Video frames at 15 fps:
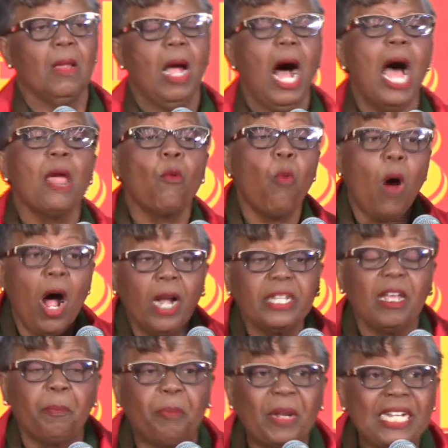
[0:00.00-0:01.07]
I want
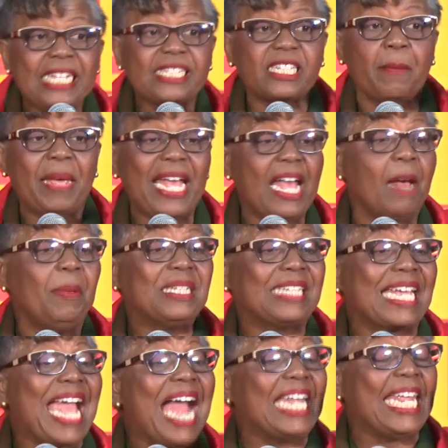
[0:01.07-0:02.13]
the police to be able to
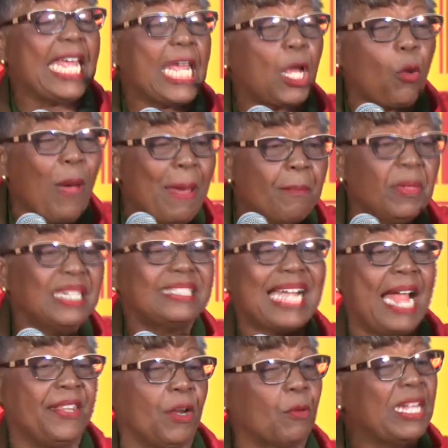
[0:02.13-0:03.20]
get the equipment
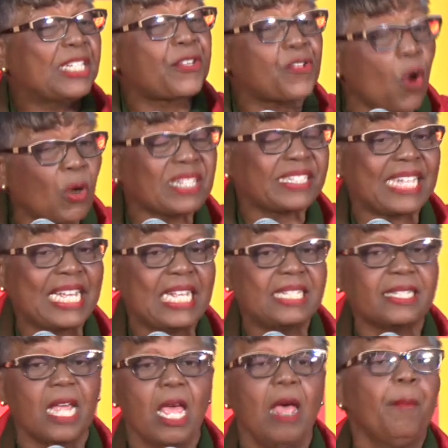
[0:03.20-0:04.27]
and the resources,